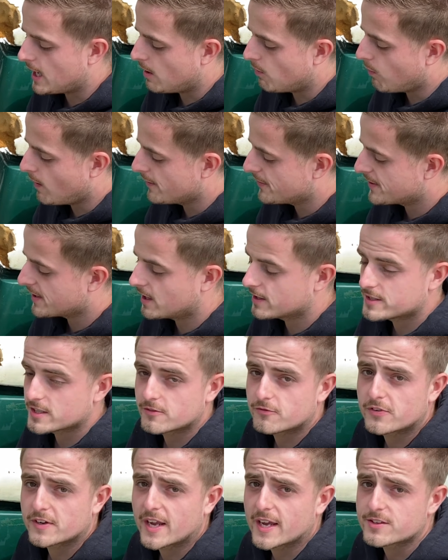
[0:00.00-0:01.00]
One thing I
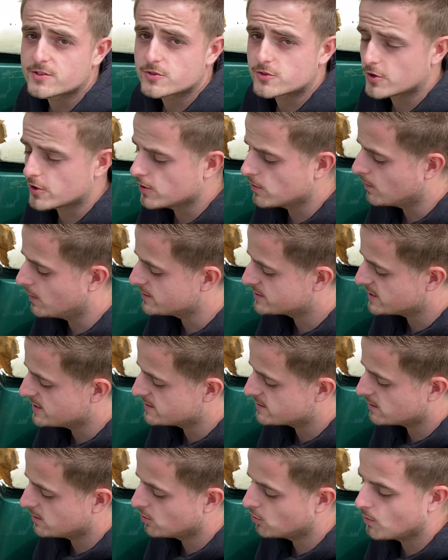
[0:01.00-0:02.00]
did forget to do was
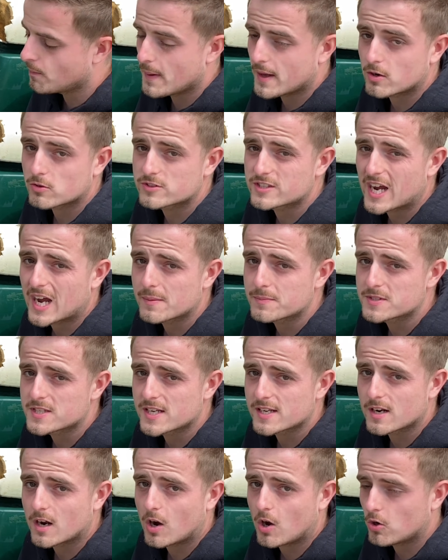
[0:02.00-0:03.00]
there's little metal tabs
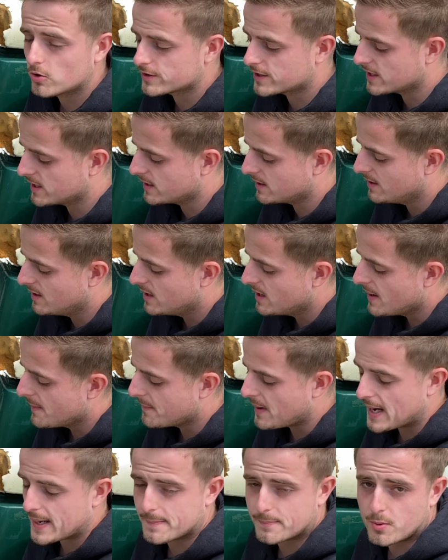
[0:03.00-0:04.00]
here to hold the
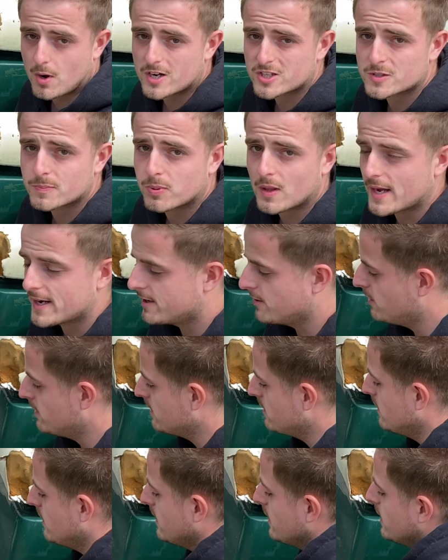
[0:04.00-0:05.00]
back brush plate
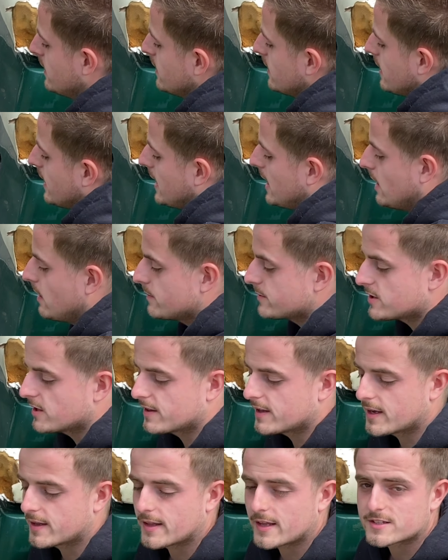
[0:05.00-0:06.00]
on. So
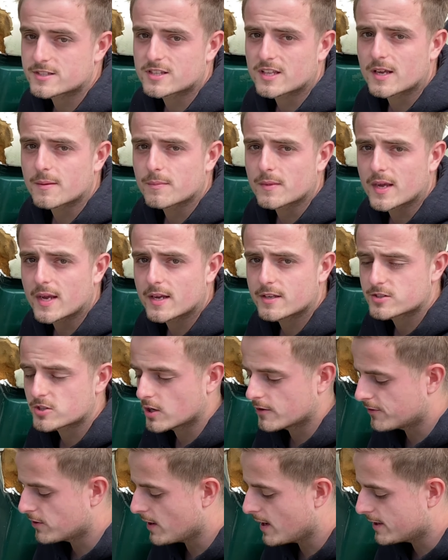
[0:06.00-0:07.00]
that's them there. So
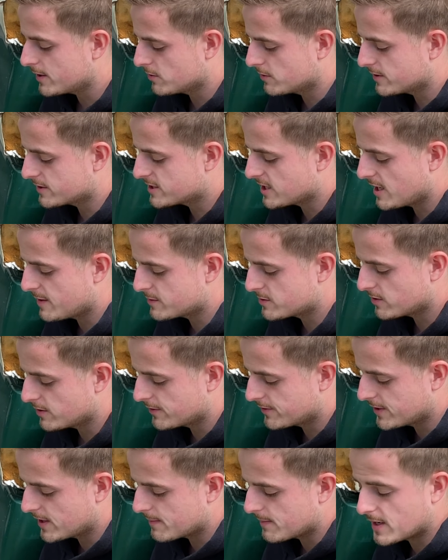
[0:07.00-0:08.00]
if you are doing the same sort
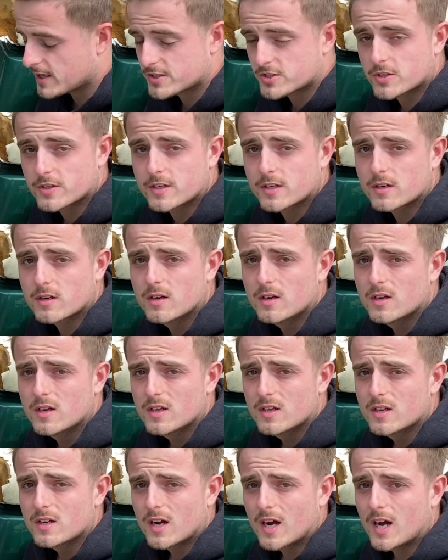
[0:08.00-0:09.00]
of thing, make sure you
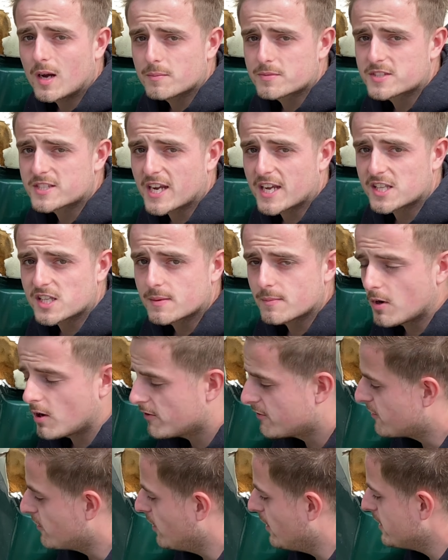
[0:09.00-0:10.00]
sand them
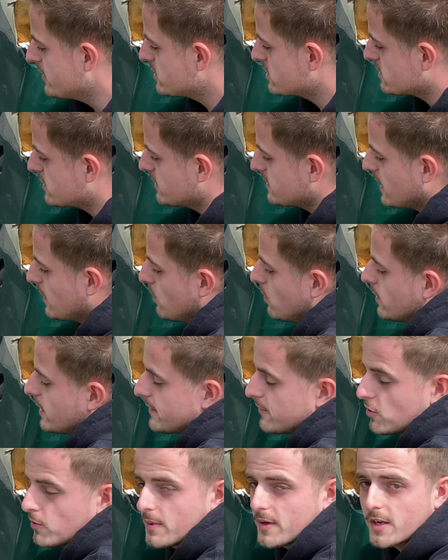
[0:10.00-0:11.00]
off first, because they will
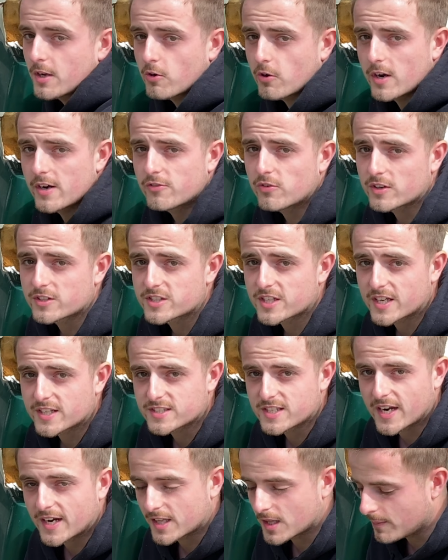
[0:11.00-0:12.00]
give you a bit of grief once you get
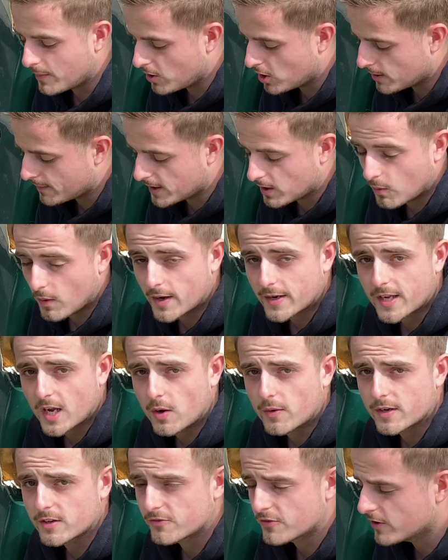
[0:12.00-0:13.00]
down to the bottom and it won't
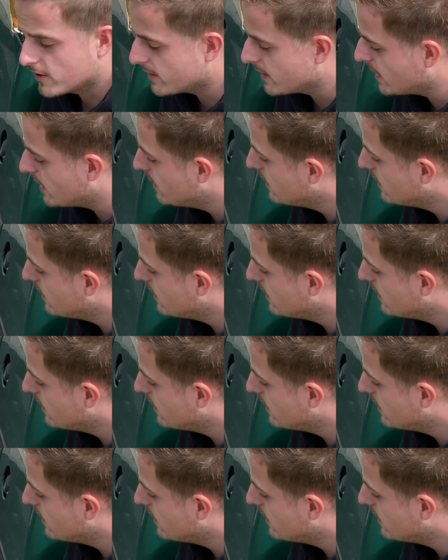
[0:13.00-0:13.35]
go any further.